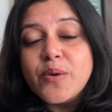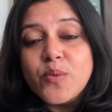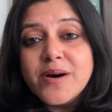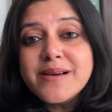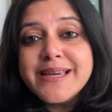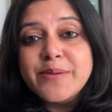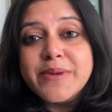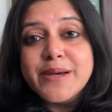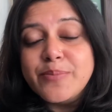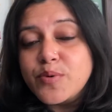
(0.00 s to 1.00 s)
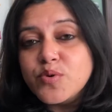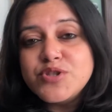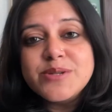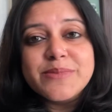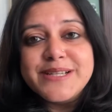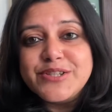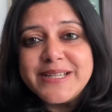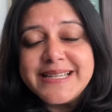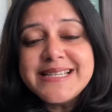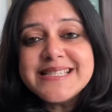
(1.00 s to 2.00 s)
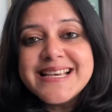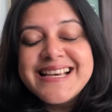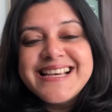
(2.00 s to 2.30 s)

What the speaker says: work, in my approach, in my trainings,